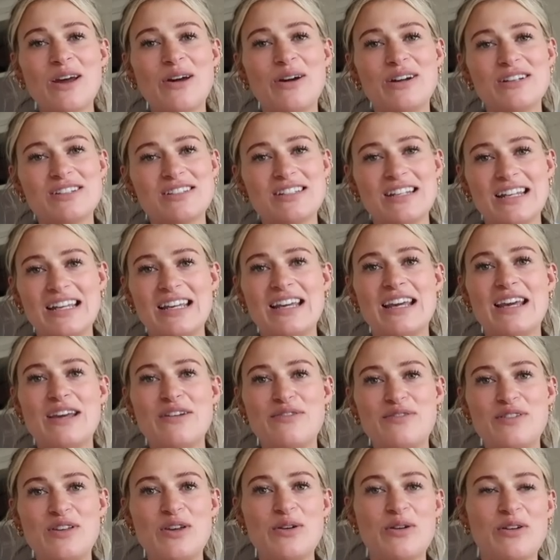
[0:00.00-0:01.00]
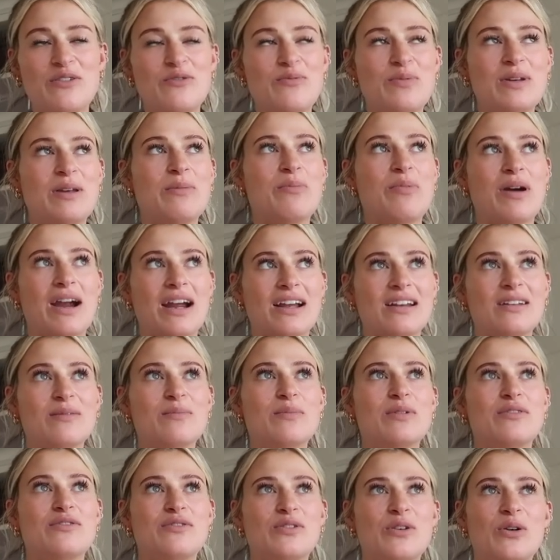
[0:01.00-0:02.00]
actually, if you have been pregnant
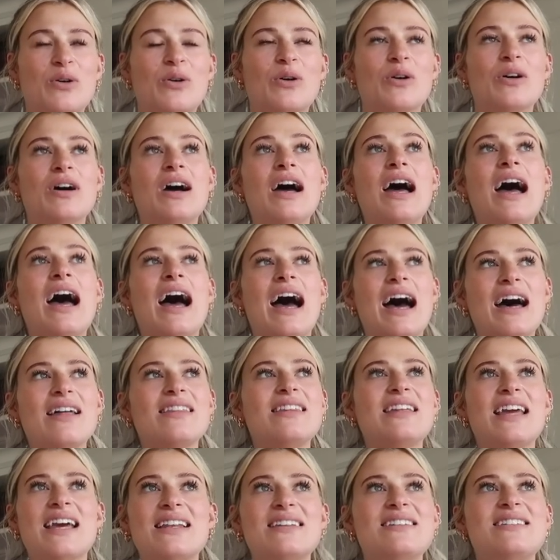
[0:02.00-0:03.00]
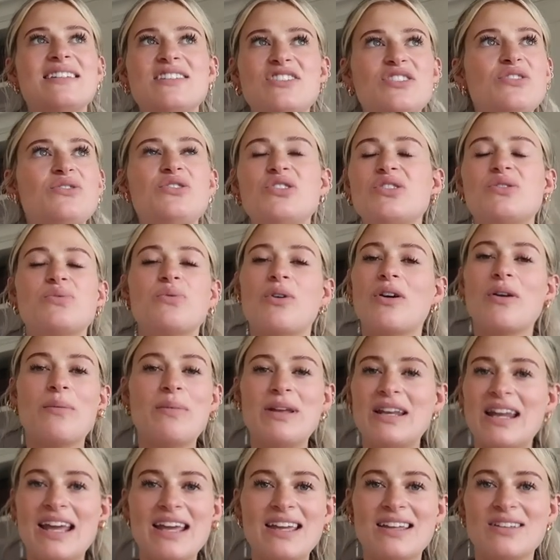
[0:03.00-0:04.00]
before, at the end, did you just want to
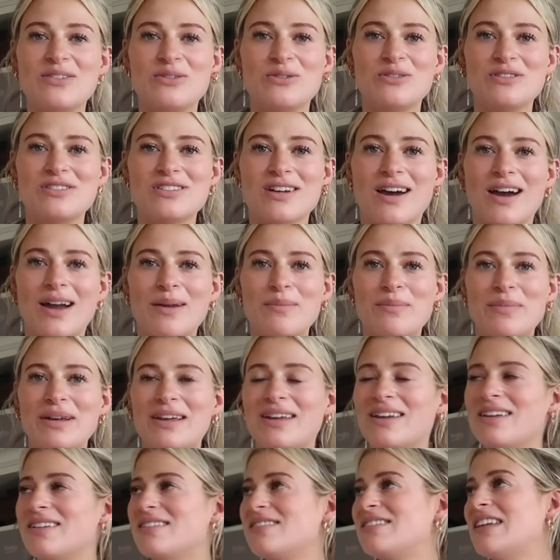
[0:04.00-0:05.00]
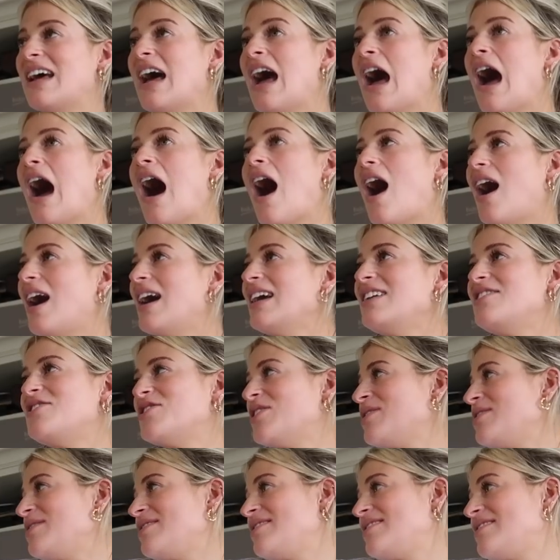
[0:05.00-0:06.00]
be naked all the time? Because I
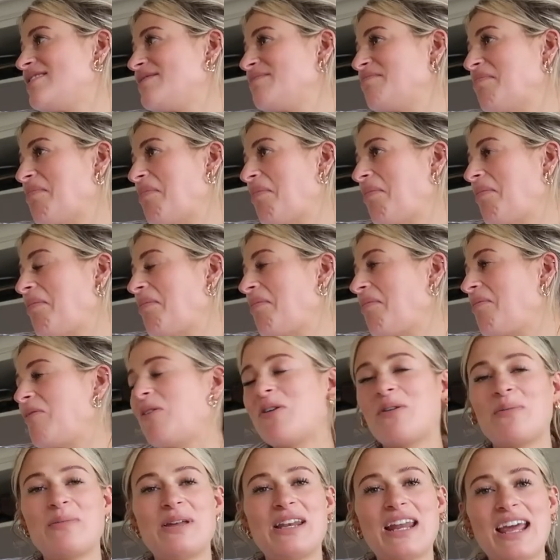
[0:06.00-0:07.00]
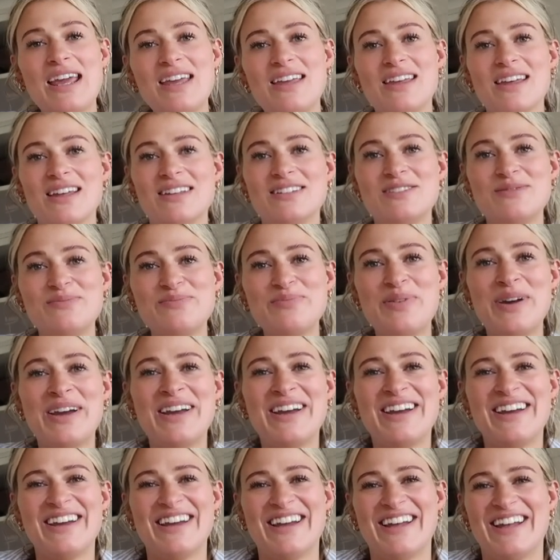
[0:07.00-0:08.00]
just want to be naked.
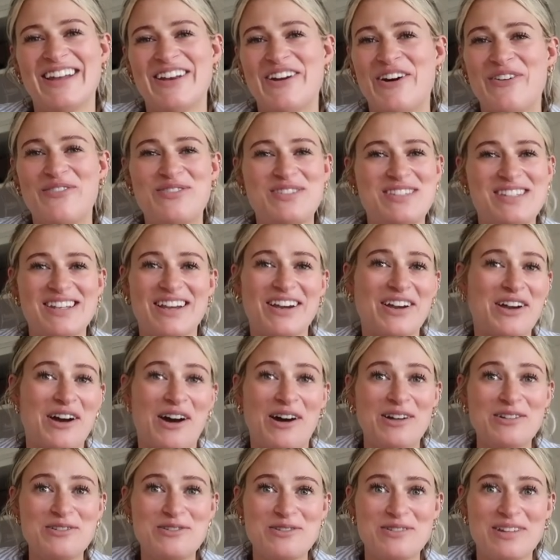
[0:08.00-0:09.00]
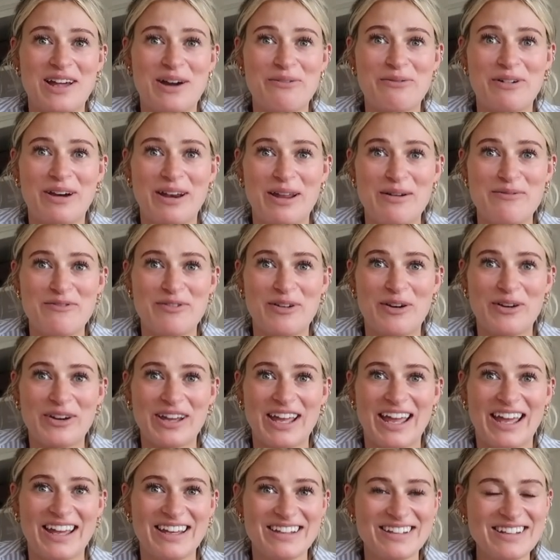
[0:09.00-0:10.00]
Obviously I can't do that while I'm
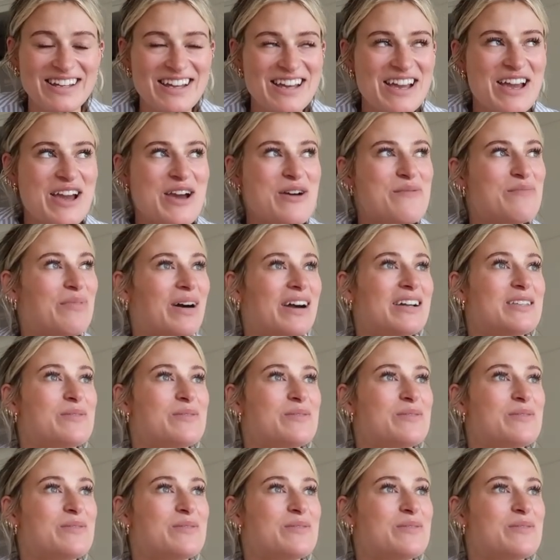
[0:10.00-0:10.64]
vlogging, but